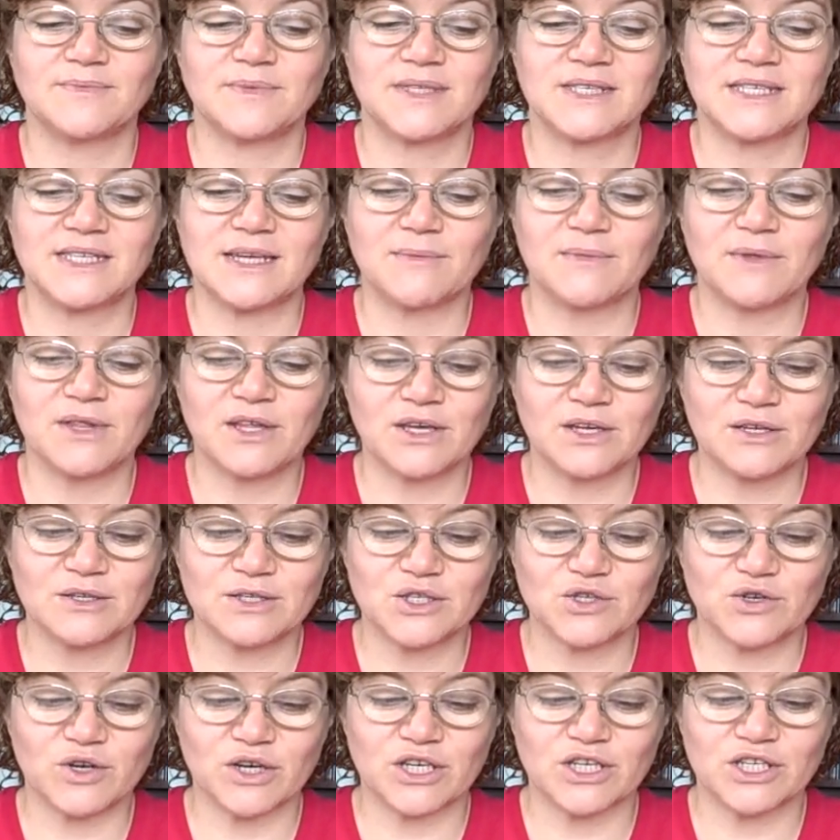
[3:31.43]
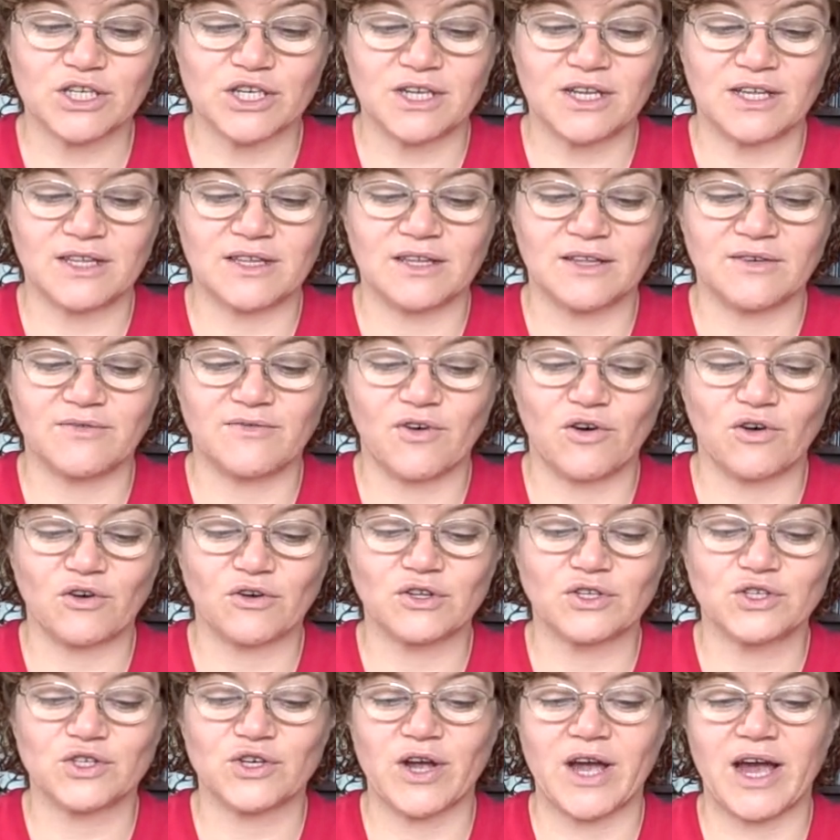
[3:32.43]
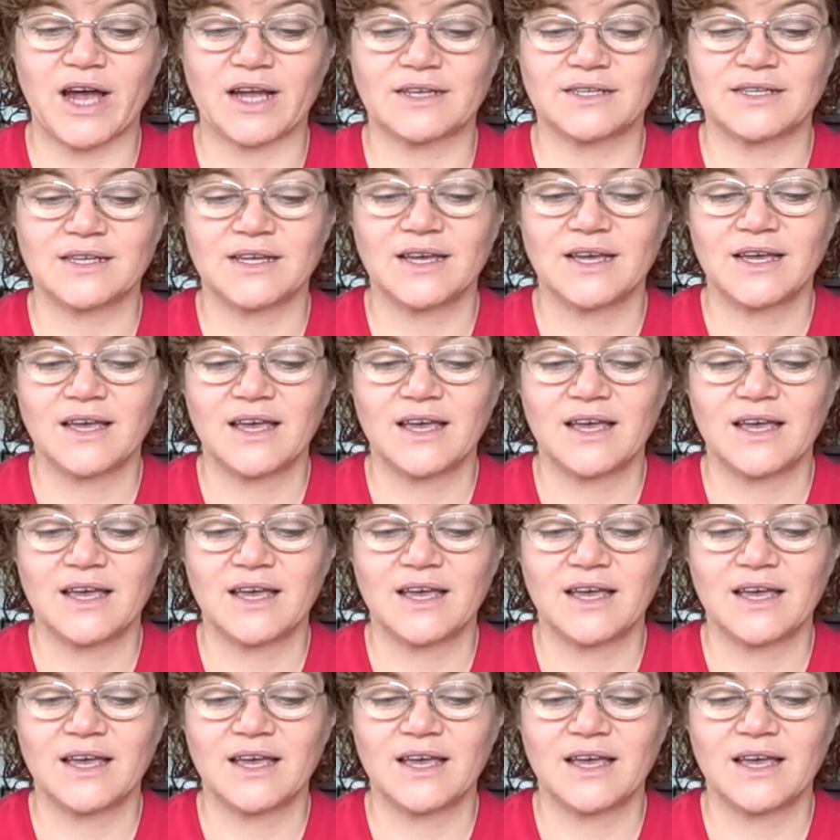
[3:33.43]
Some of the constriction in the vocal tract